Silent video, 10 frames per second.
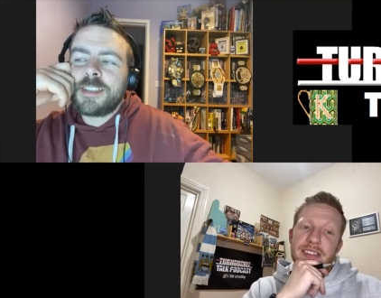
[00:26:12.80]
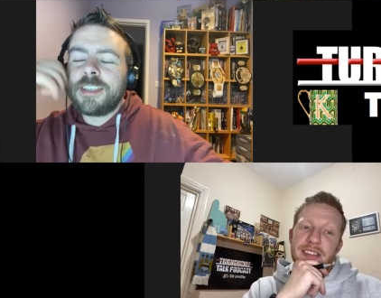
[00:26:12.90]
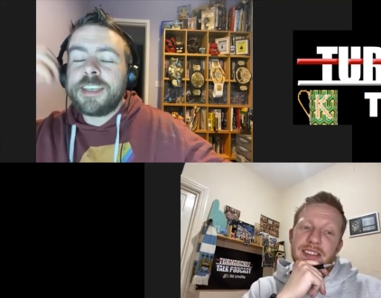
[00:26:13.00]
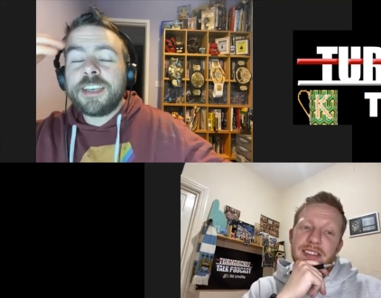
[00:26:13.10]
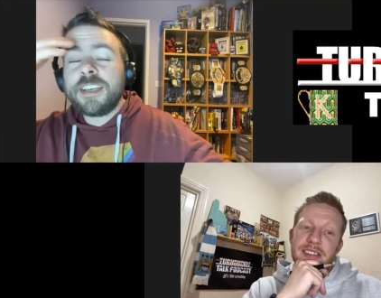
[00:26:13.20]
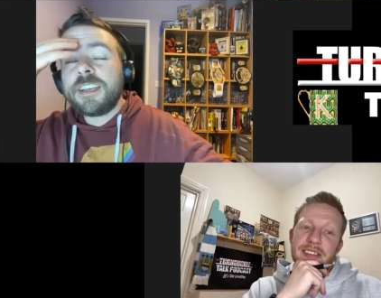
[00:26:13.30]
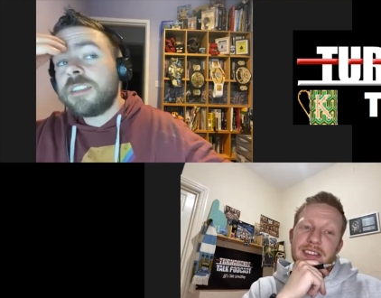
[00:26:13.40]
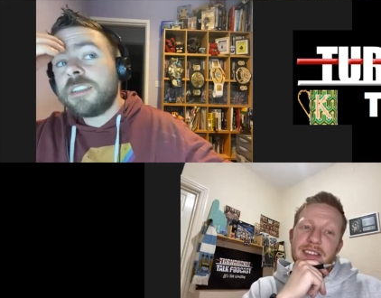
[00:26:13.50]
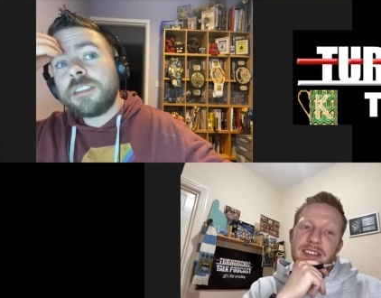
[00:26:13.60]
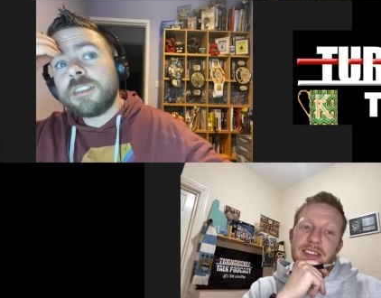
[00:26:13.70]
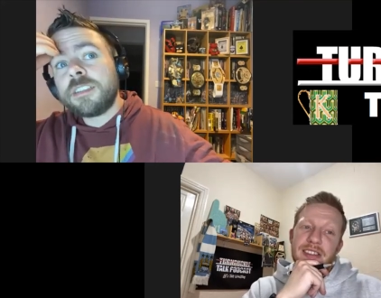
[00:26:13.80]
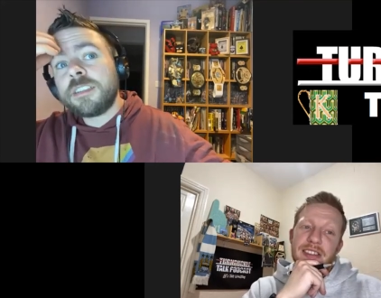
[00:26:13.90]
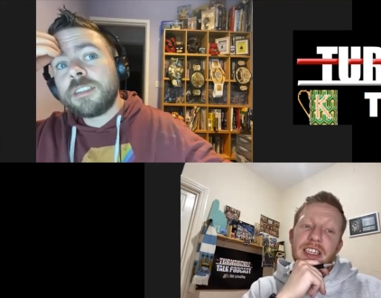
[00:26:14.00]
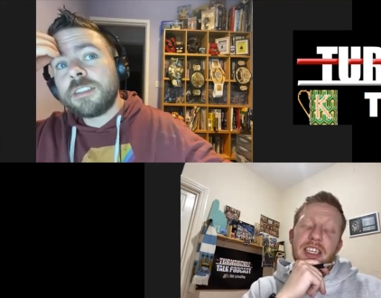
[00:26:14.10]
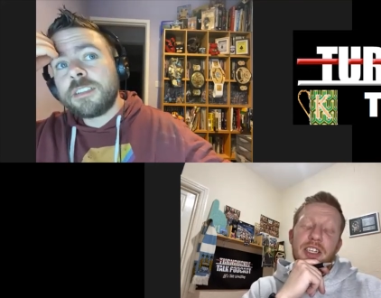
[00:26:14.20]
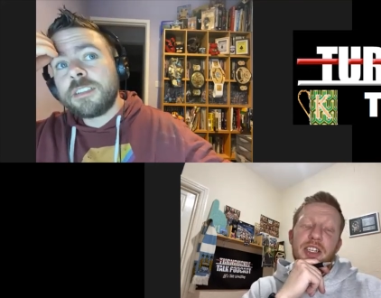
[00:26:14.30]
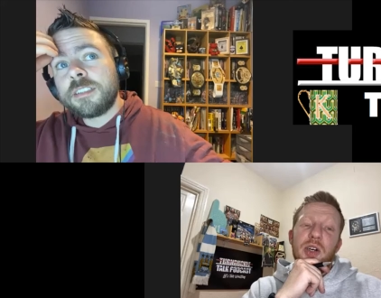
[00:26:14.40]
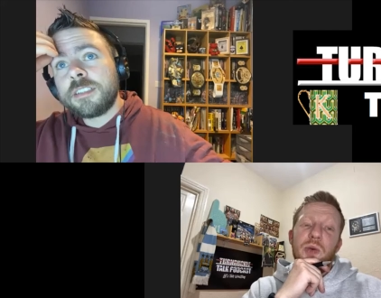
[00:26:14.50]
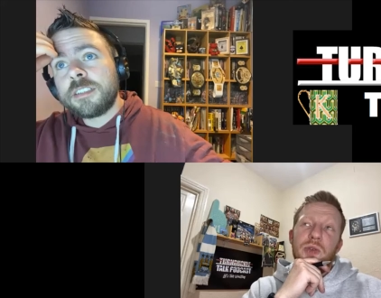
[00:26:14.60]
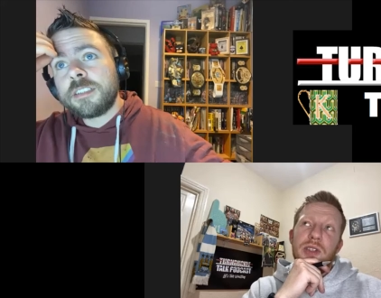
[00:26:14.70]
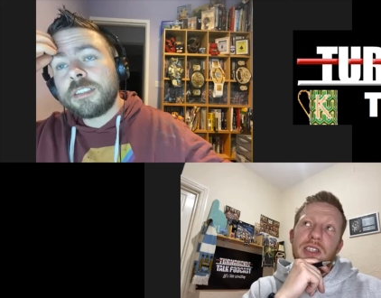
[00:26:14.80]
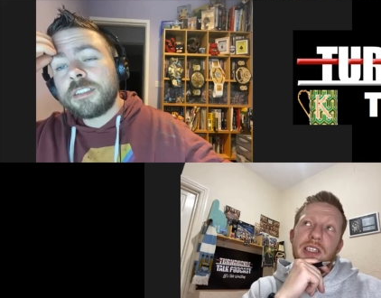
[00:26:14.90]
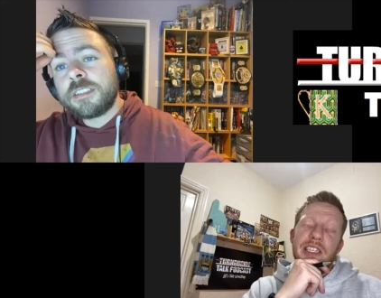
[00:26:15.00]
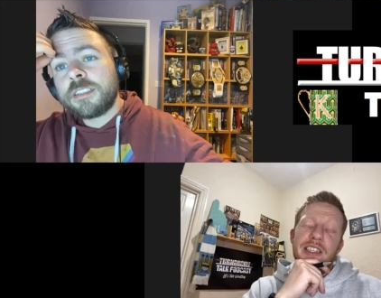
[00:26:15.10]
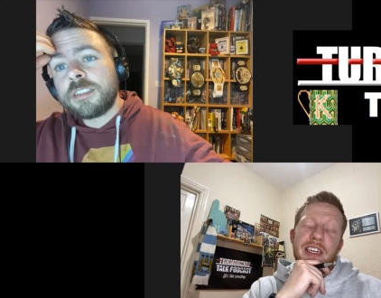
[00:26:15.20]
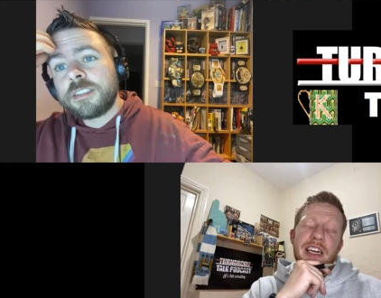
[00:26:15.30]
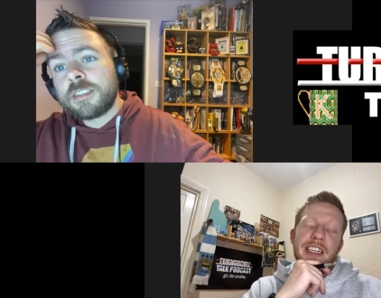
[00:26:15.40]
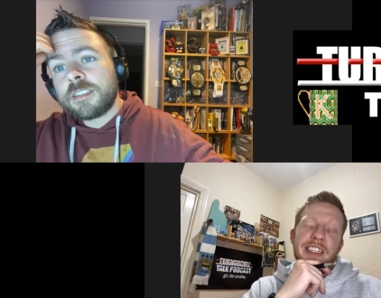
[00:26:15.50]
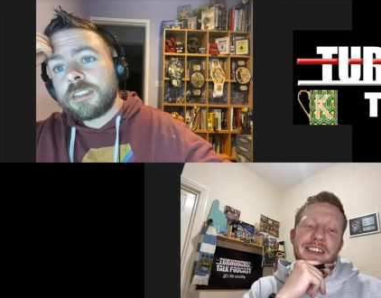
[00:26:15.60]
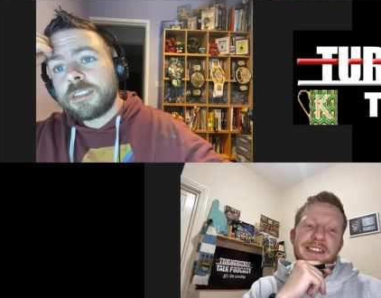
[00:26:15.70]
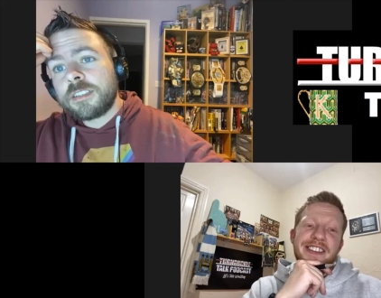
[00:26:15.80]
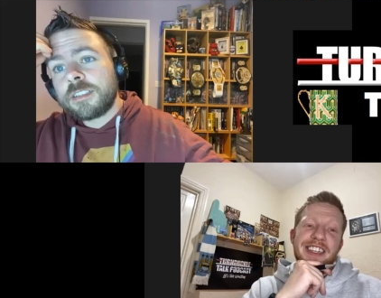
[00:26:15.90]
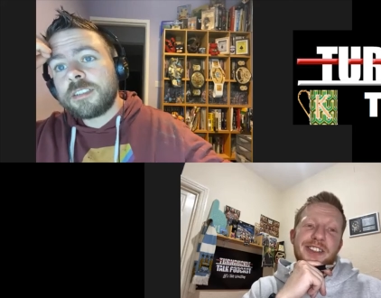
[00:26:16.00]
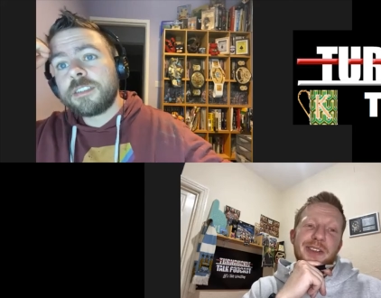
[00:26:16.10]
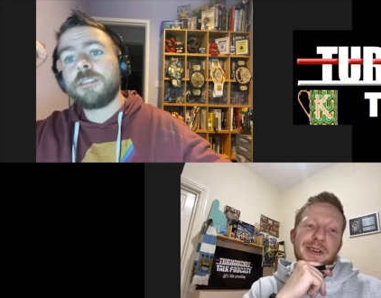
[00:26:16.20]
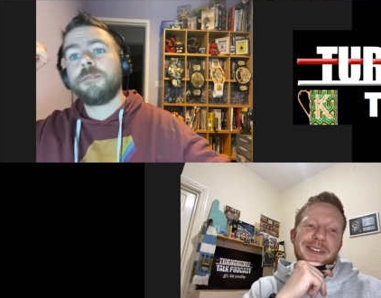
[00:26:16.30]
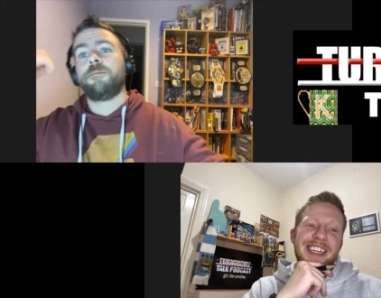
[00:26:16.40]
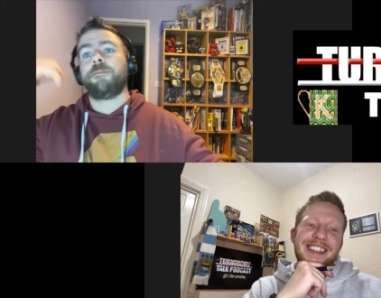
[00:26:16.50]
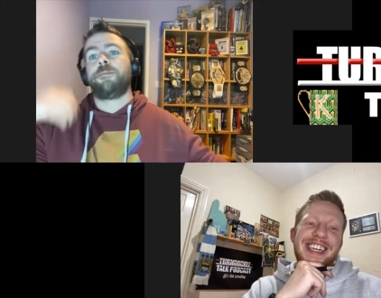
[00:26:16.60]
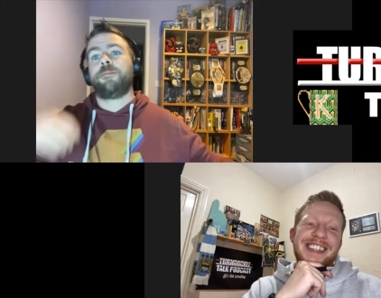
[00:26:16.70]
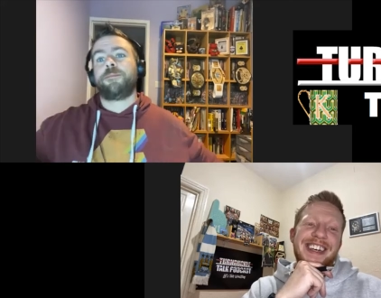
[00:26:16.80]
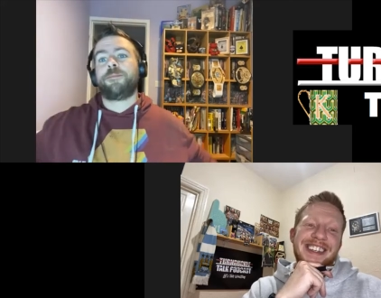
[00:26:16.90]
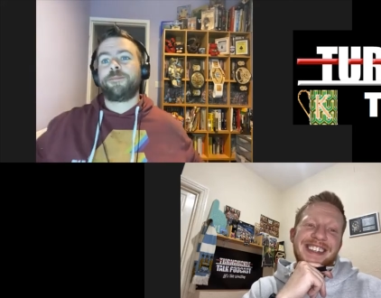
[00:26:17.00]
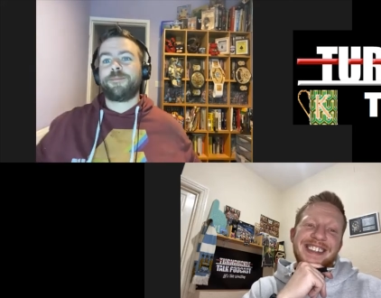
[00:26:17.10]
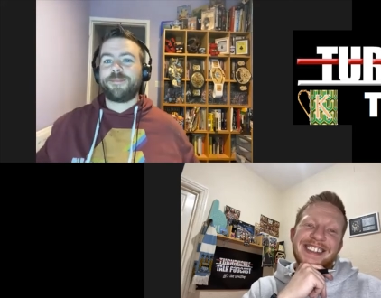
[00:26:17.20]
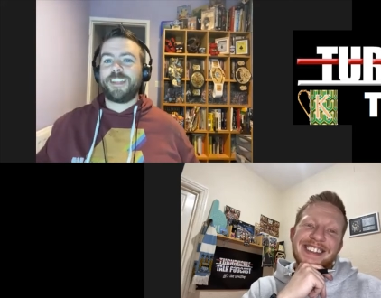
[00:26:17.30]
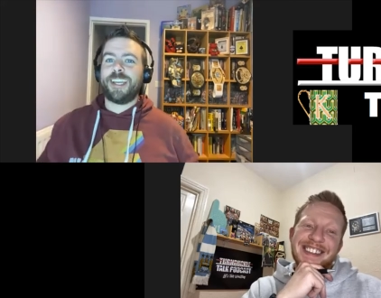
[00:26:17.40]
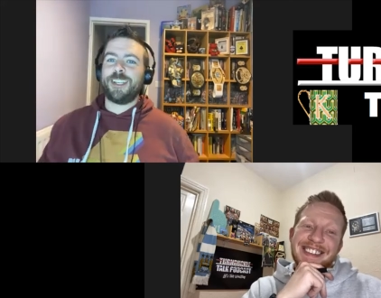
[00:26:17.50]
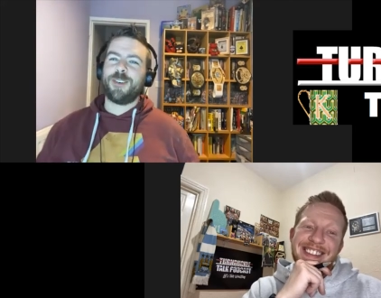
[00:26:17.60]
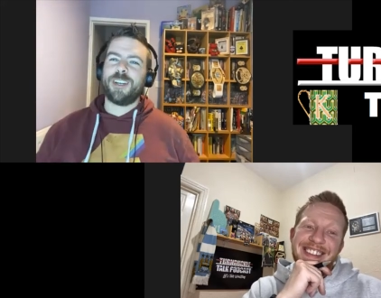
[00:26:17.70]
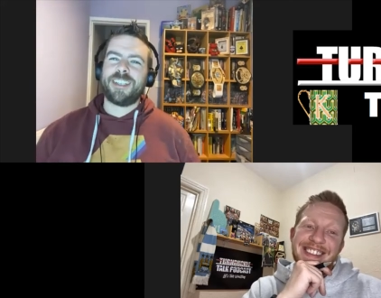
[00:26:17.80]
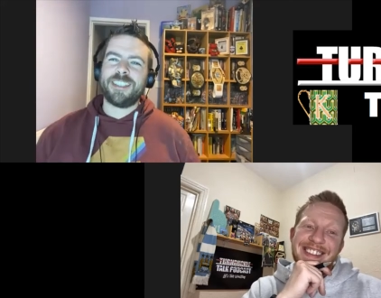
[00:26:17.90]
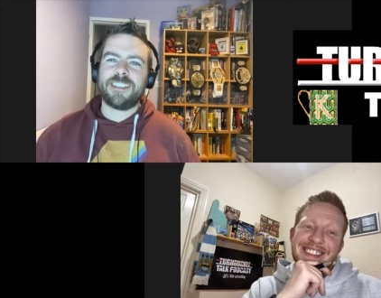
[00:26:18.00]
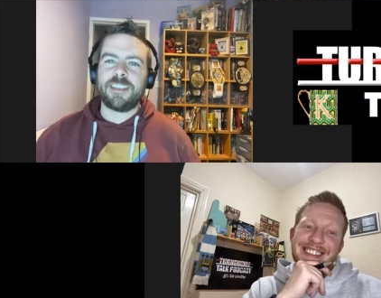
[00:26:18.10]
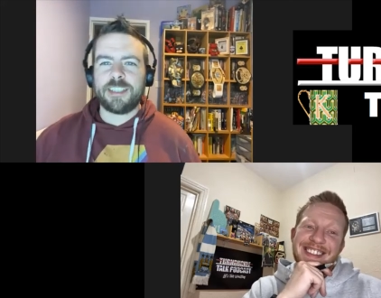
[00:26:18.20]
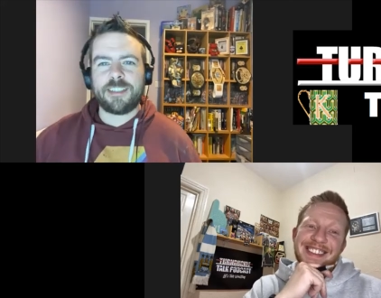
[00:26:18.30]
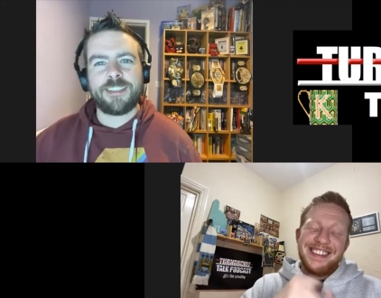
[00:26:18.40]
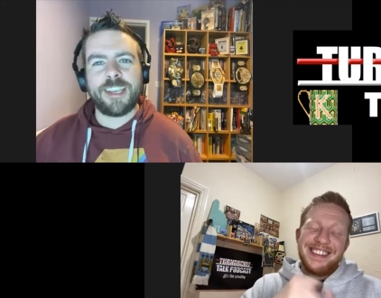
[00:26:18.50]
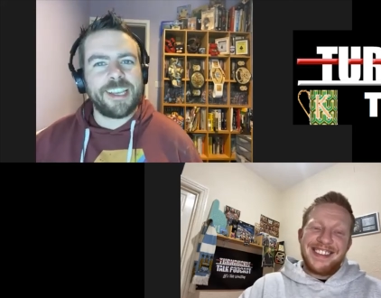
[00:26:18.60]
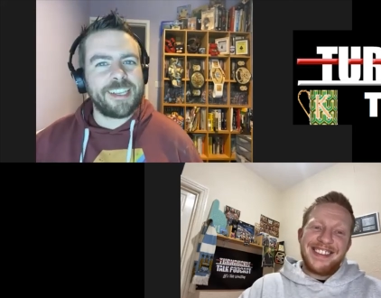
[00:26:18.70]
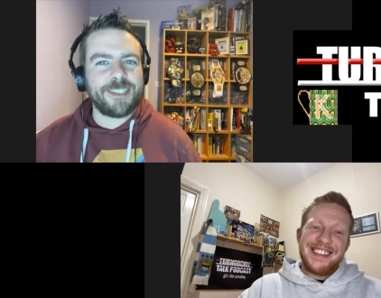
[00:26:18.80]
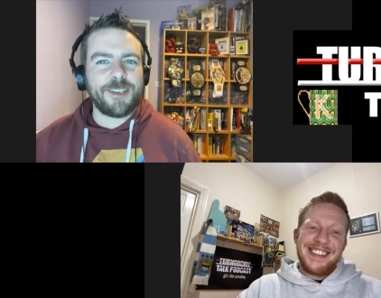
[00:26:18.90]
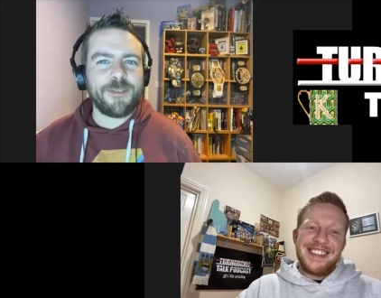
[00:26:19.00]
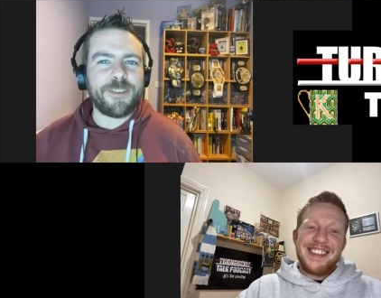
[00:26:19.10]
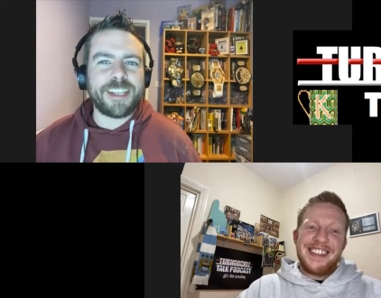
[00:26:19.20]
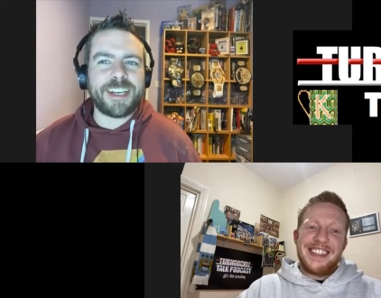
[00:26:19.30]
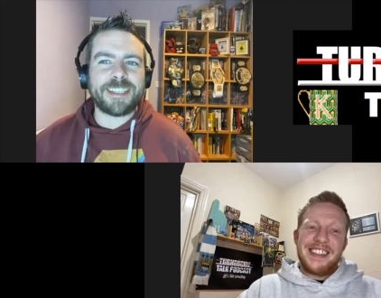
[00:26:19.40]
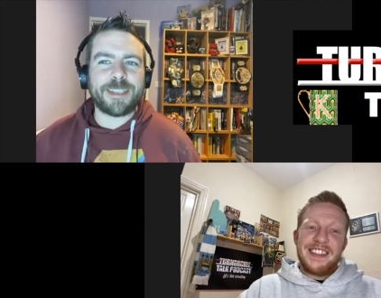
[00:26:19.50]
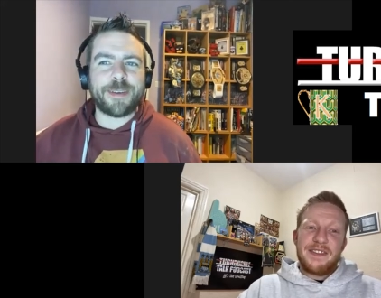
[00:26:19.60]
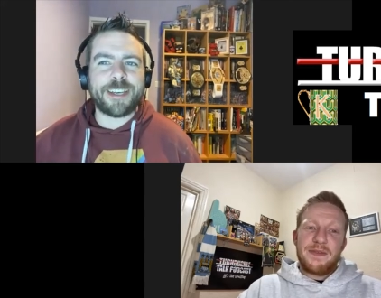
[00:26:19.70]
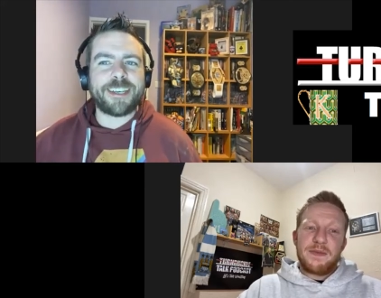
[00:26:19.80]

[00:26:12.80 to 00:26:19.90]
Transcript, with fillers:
Speaker 1: Yeah. You know, he's on a statue outside the Etihad.
Speaker 2: I know. It's, it's, do you not think that's a bit?